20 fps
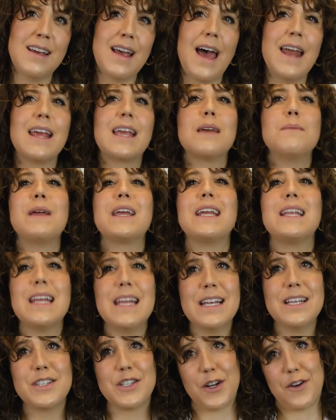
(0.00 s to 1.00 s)
and it can make it
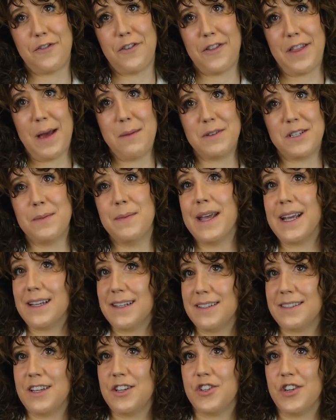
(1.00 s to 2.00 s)
easier for them to make a
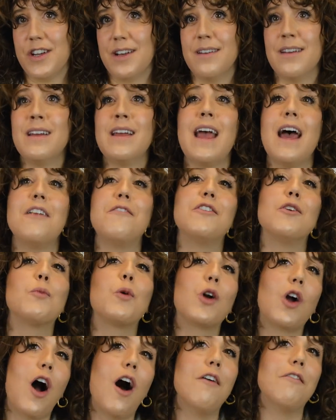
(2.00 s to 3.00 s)
decision and feel
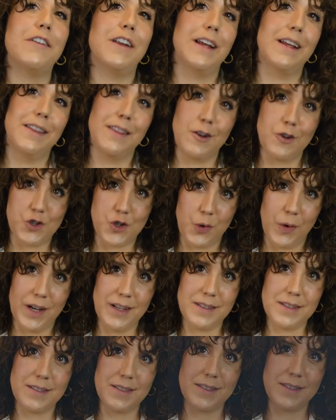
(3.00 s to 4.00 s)
more confident in their
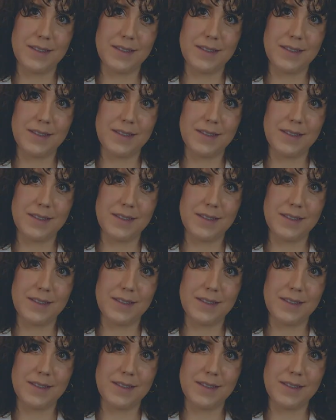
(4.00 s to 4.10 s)
choice.